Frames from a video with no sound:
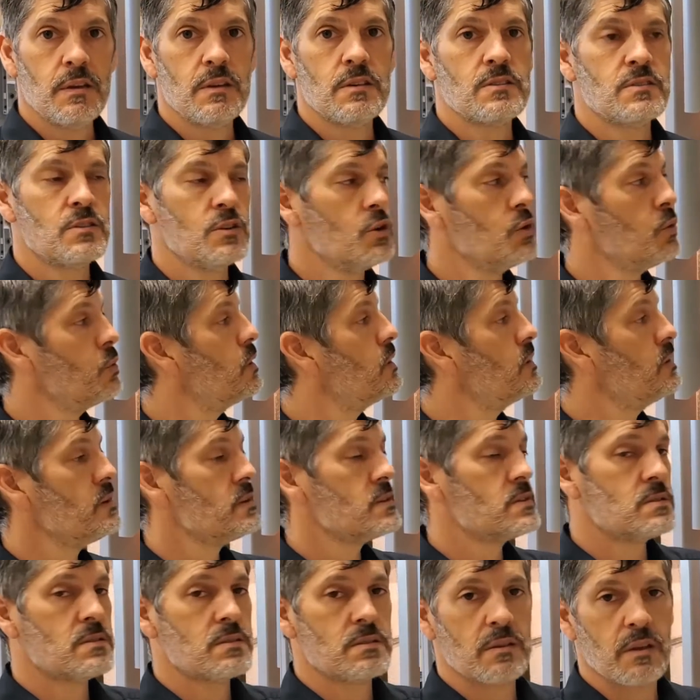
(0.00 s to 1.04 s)
So it
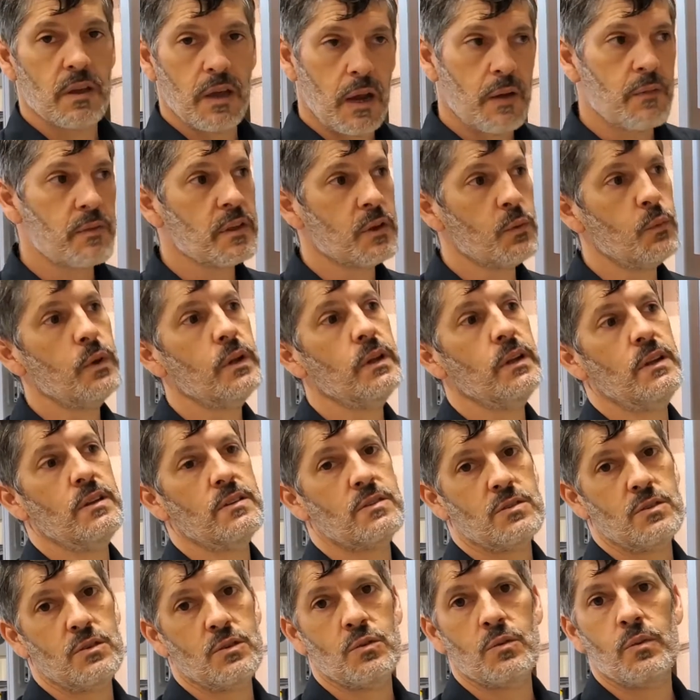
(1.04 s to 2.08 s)
does everything we need
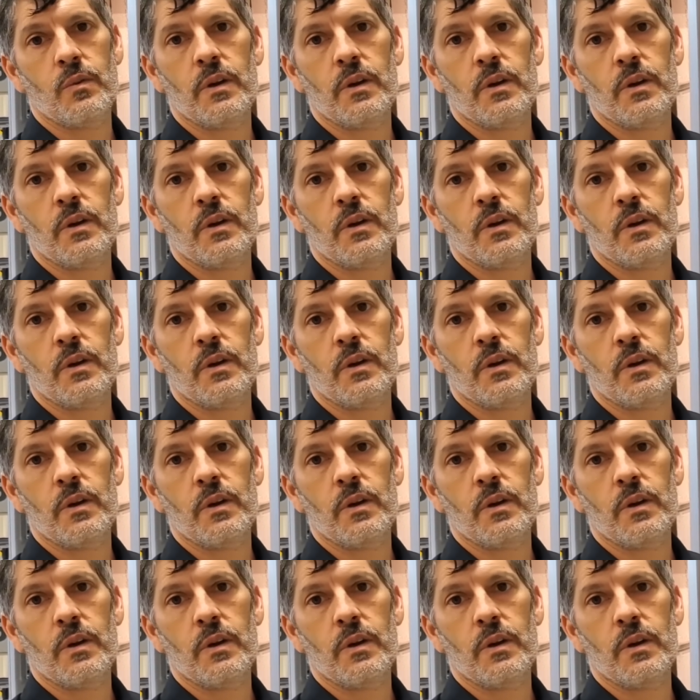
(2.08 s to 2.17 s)
to.